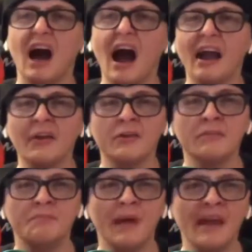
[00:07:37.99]

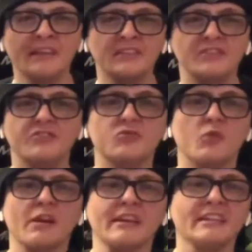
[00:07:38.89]
iron-based
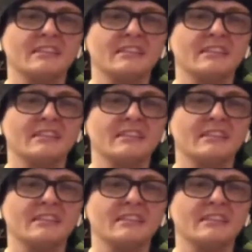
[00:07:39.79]
drink.